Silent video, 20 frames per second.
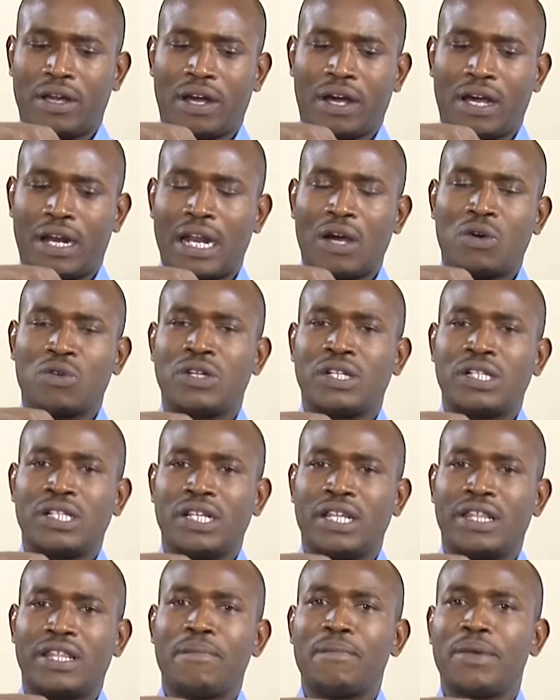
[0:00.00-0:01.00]
allowed
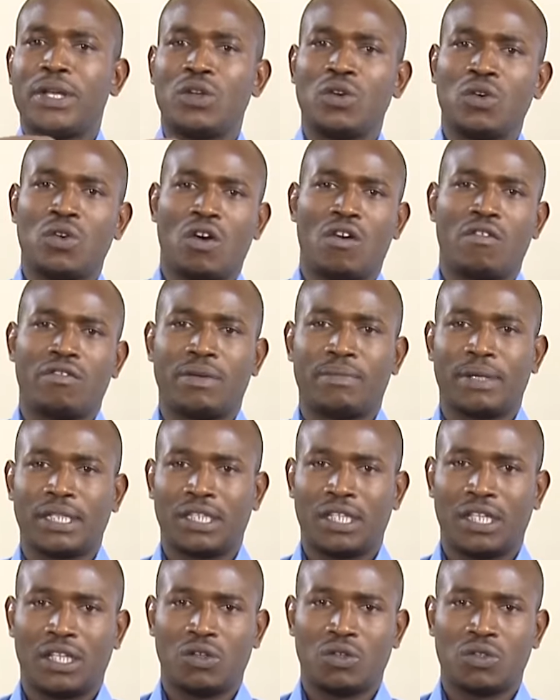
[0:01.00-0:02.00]
the middle of the
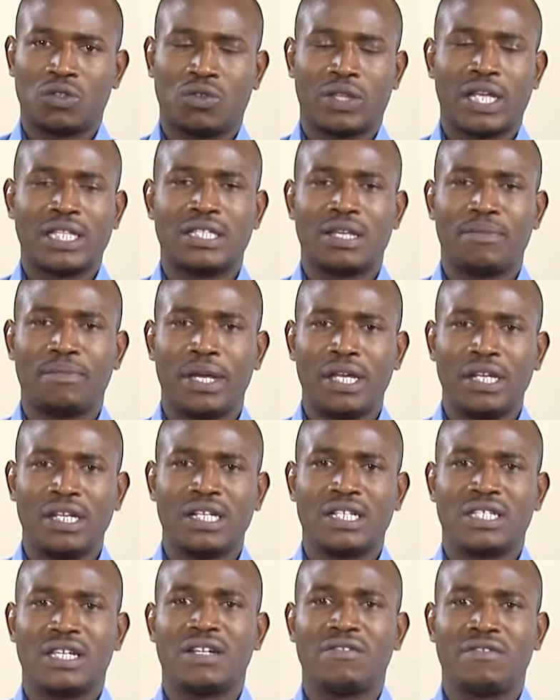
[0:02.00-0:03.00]
material. So that's the main
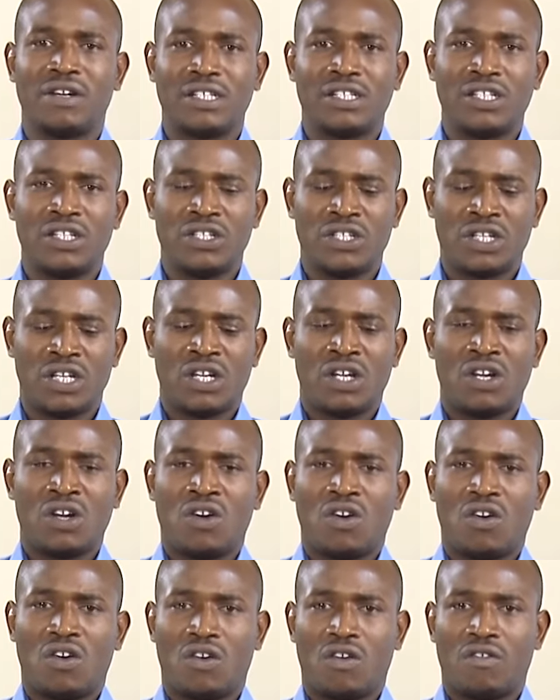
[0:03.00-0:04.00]
disadvantage
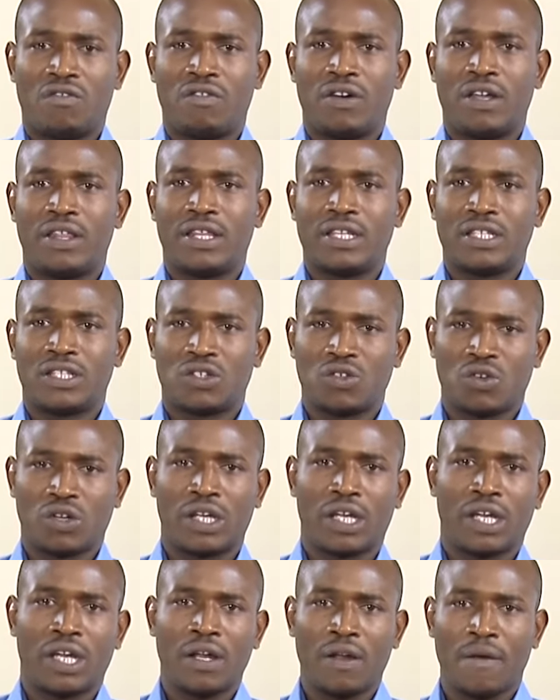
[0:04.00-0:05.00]
of the
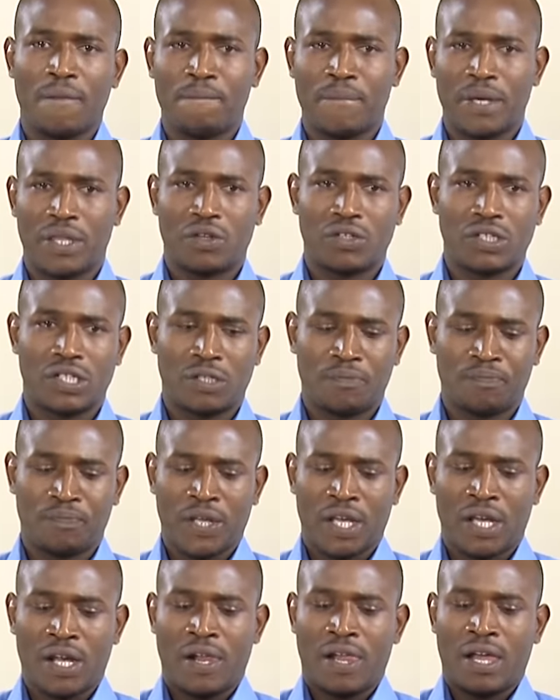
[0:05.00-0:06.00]
stroking method.
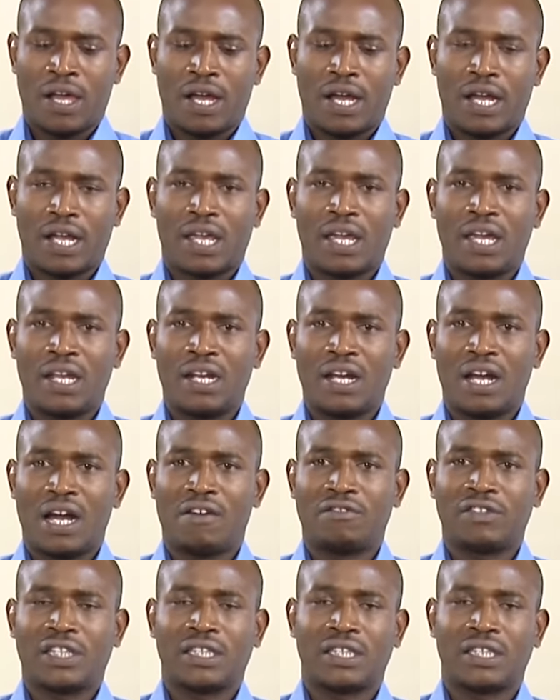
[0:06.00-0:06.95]
Again, after